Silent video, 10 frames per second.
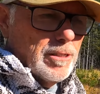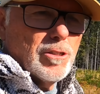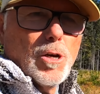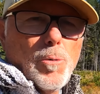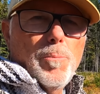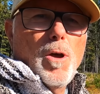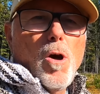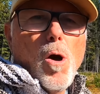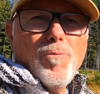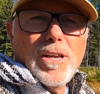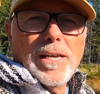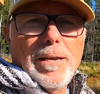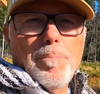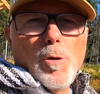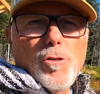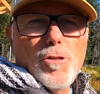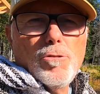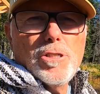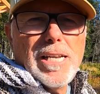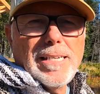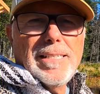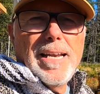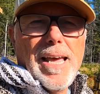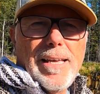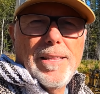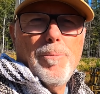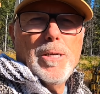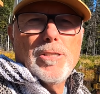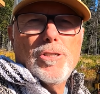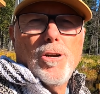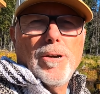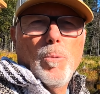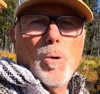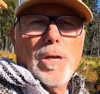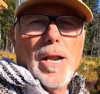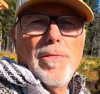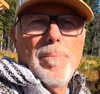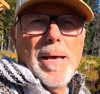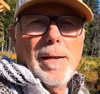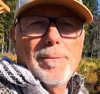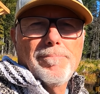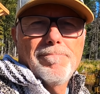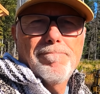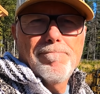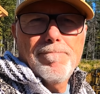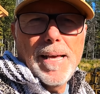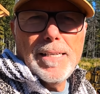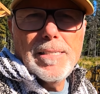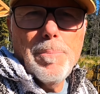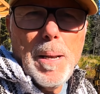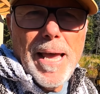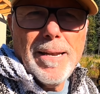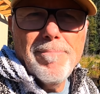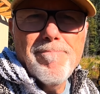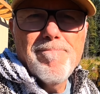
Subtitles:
So hopefully I can get both of those done today, and then we can start working on the metal. That's the plan.